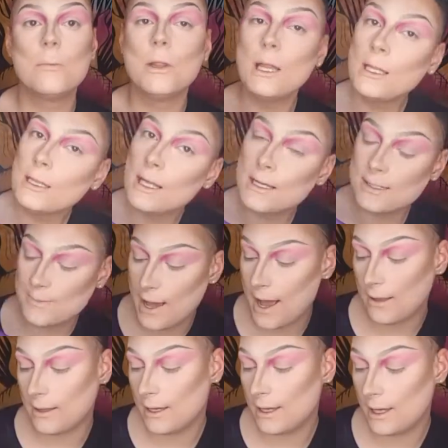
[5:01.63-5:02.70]
Bloodlust
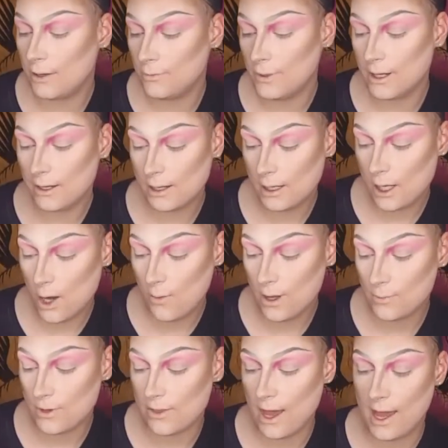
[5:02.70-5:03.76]
palette, and we are gonna go
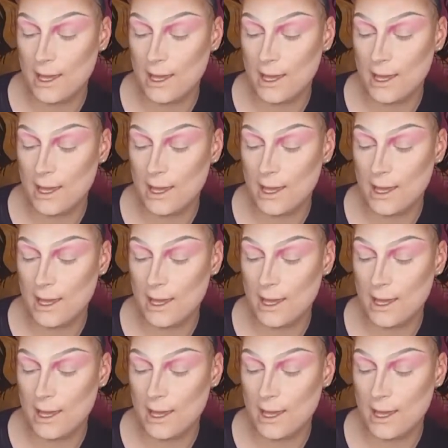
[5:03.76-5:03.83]
in with